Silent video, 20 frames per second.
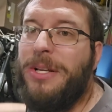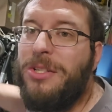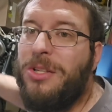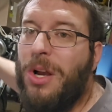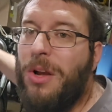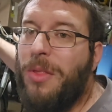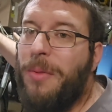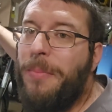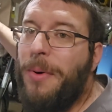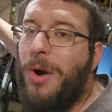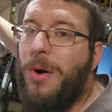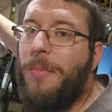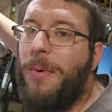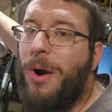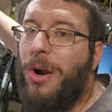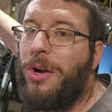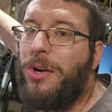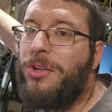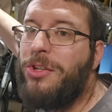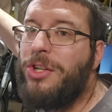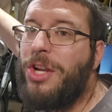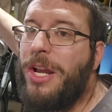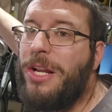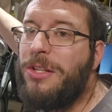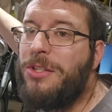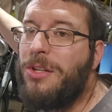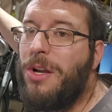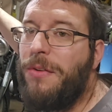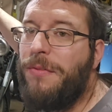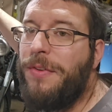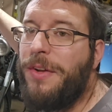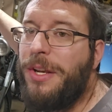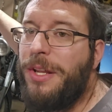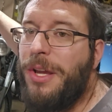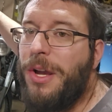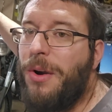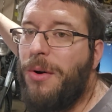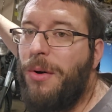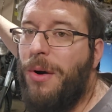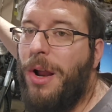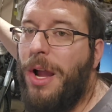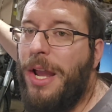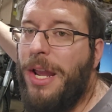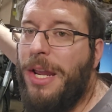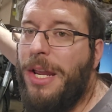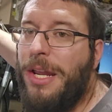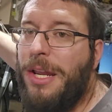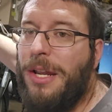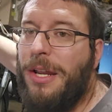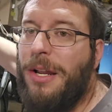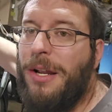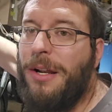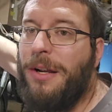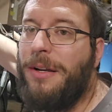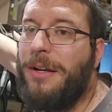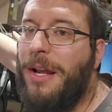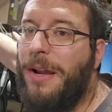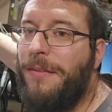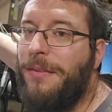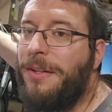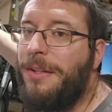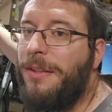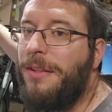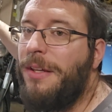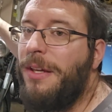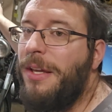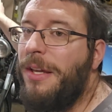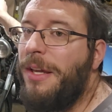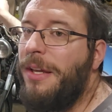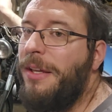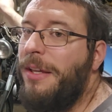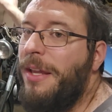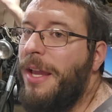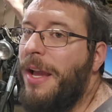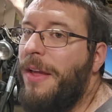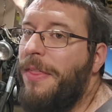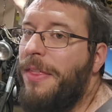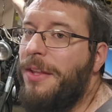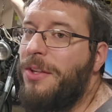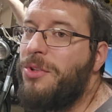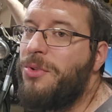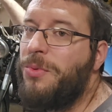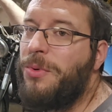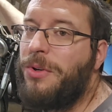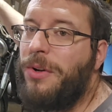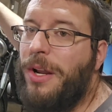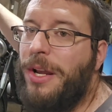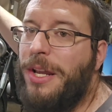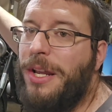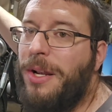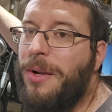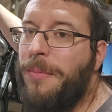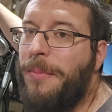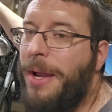saw the Bobar chainsaw video right here and everything. Yeah, this one right here